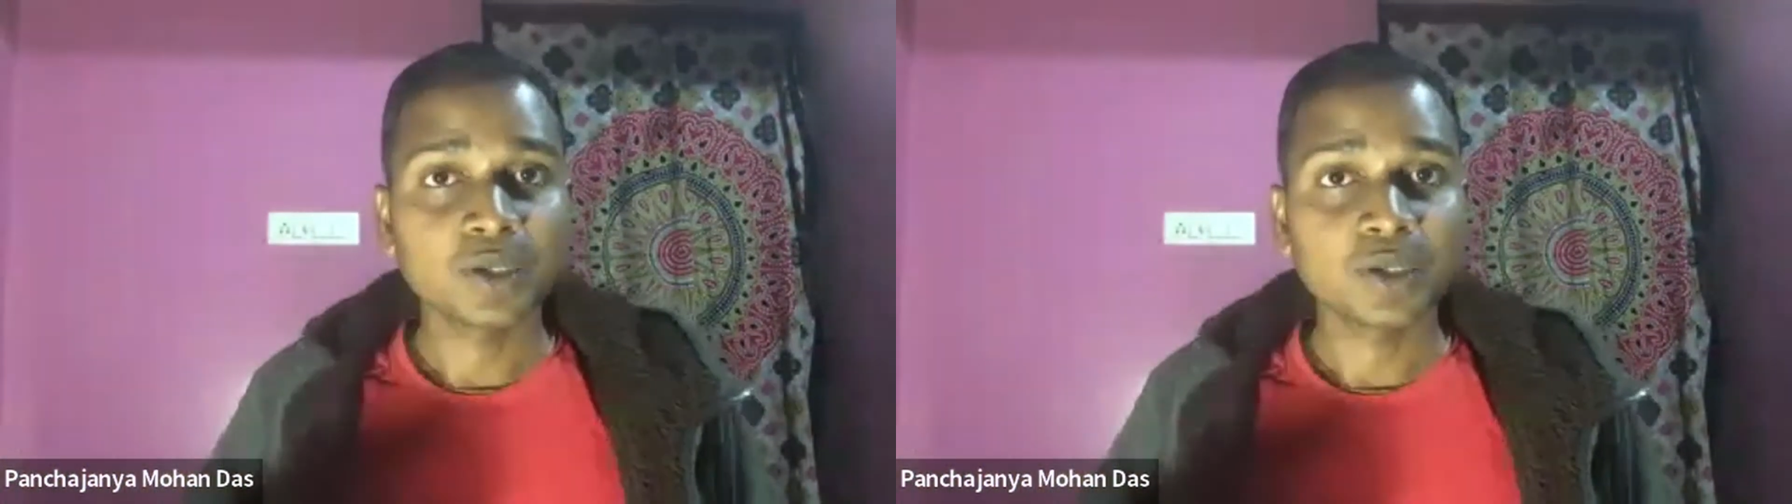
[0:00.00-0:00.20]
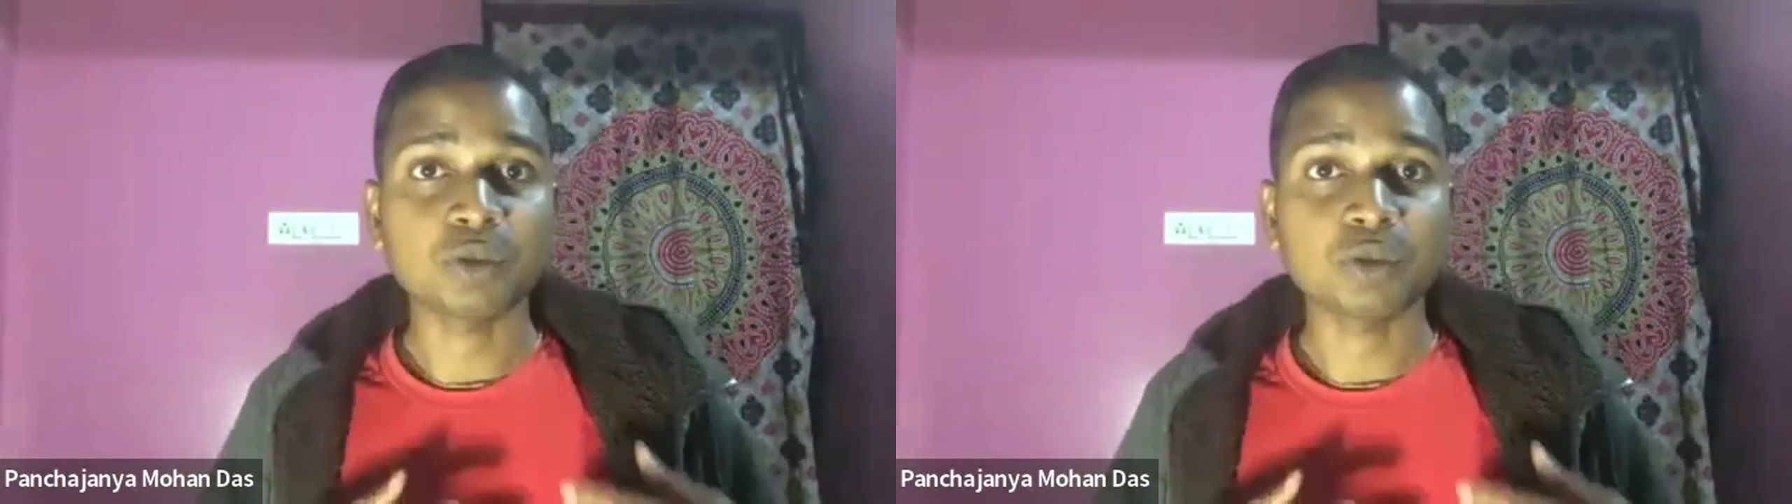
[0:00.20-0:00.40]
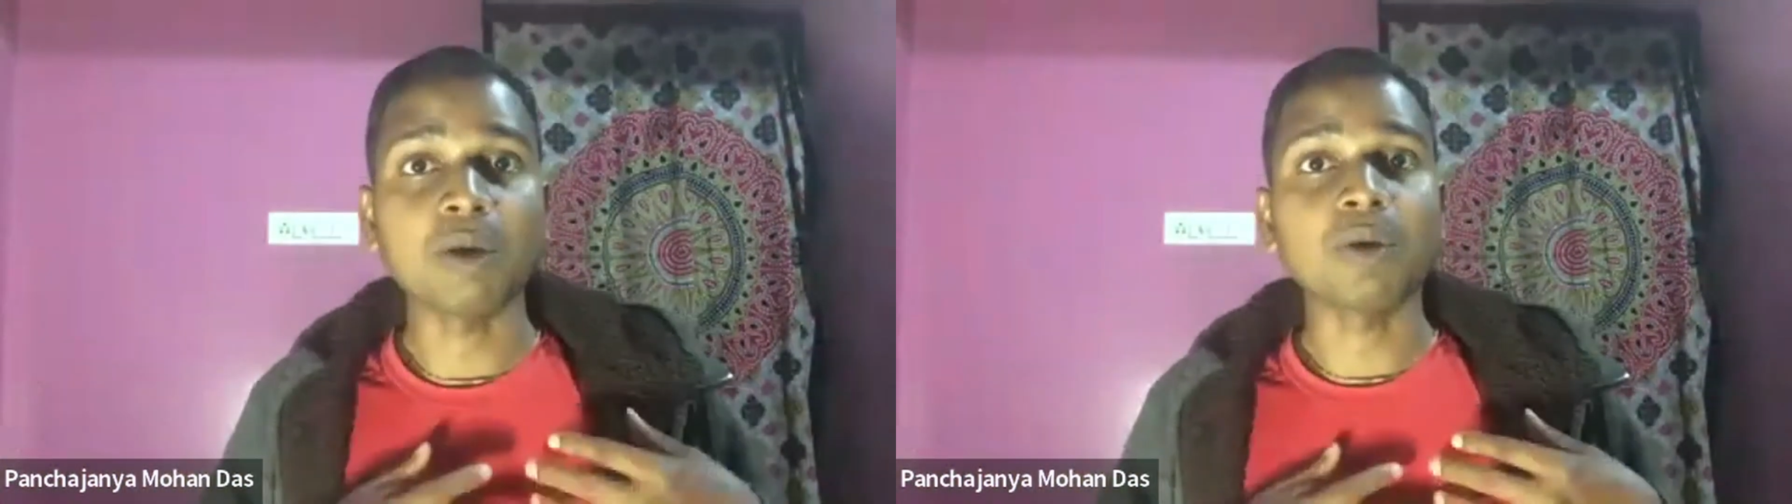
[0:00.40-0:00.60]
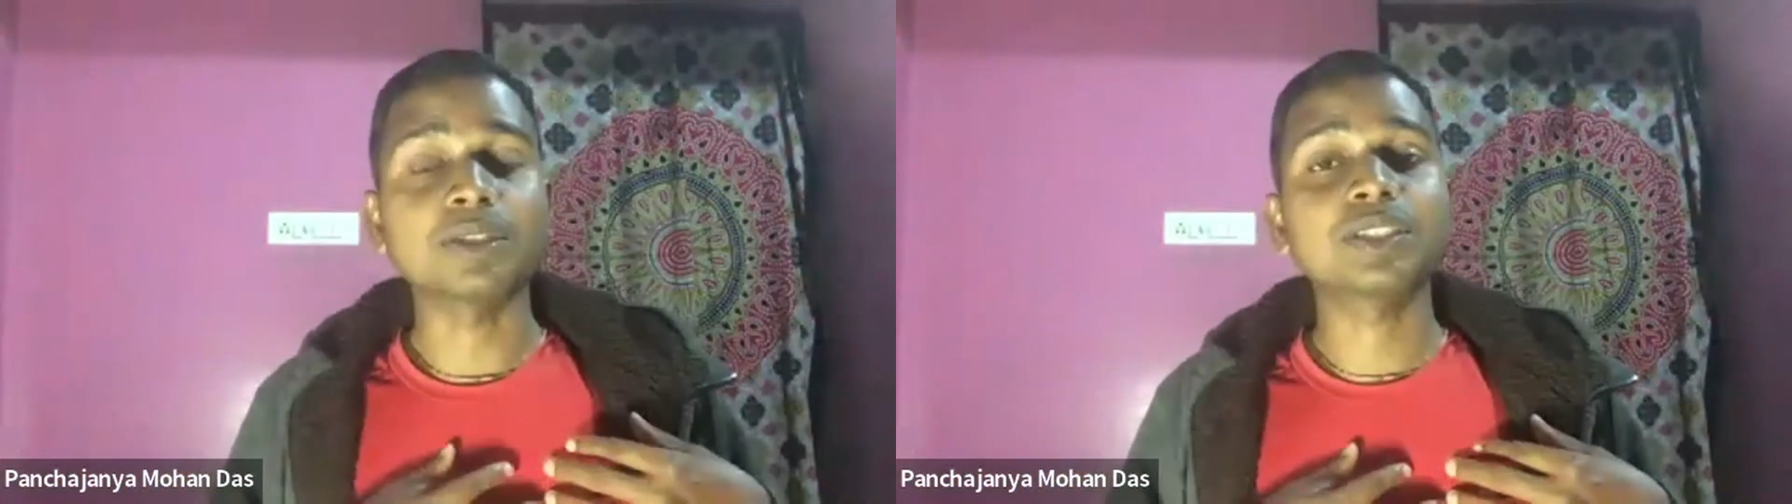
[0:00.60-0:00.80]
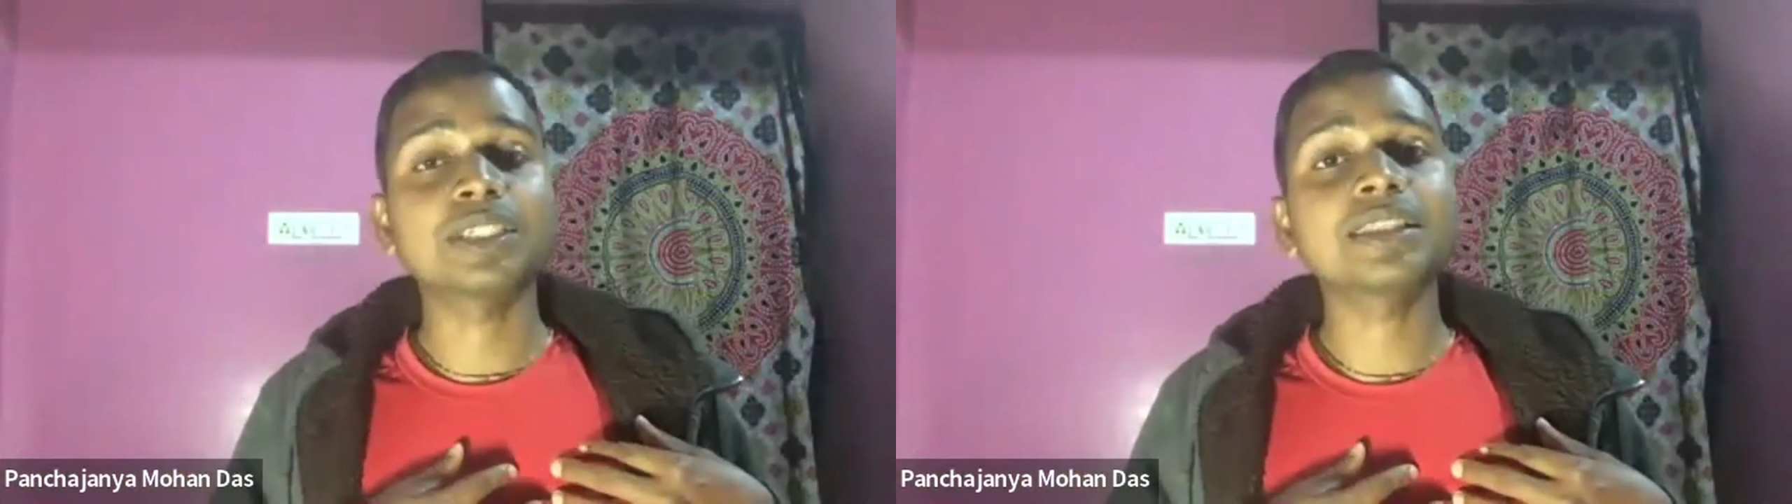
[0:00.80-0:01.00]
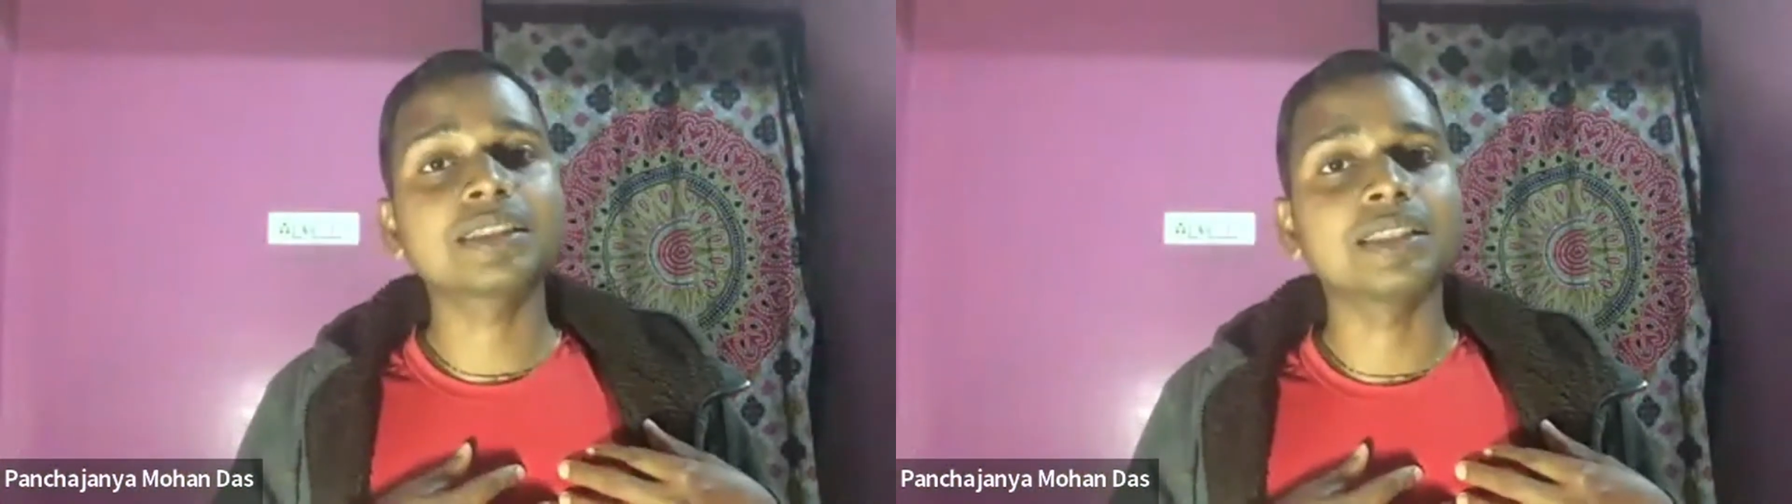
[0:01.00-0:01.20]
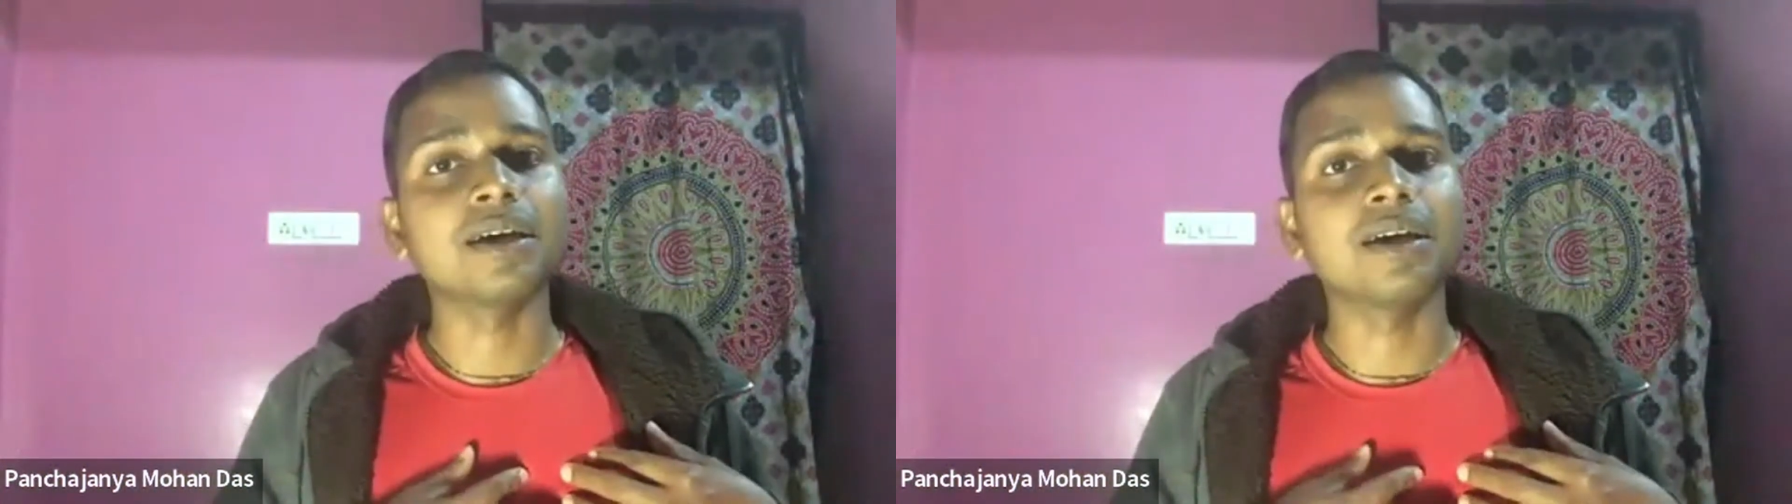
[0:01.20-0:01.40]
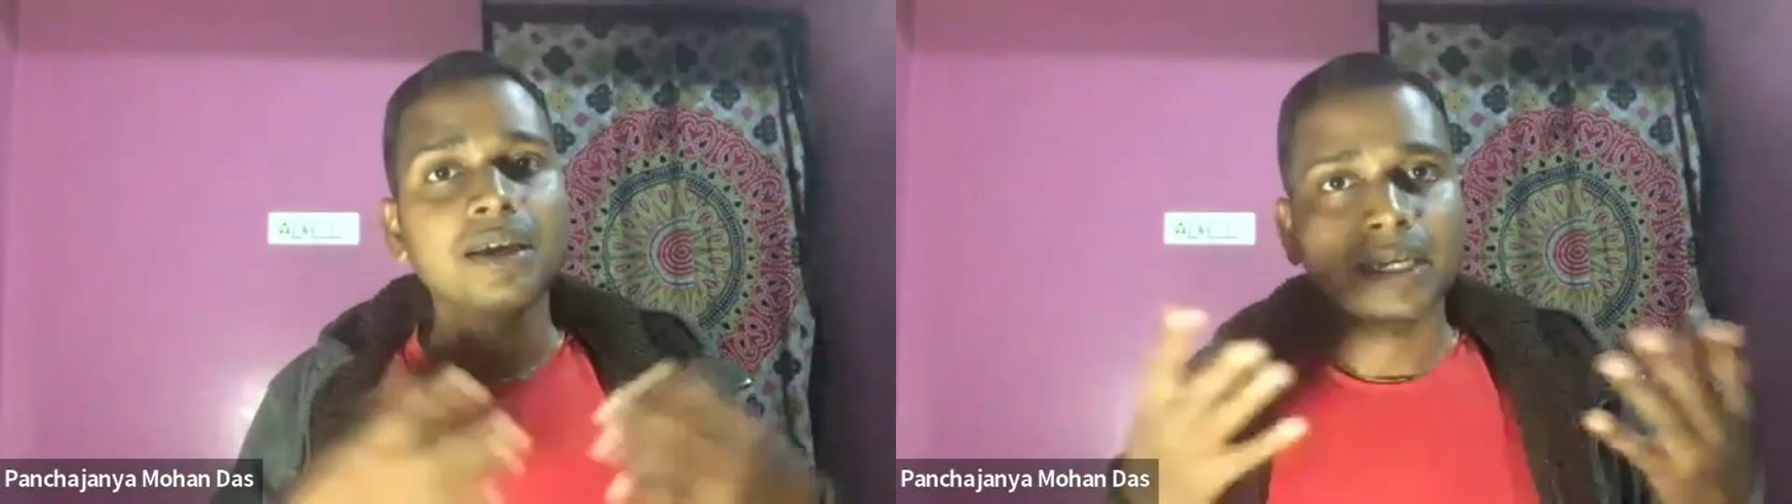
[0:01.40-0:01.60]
So our chitta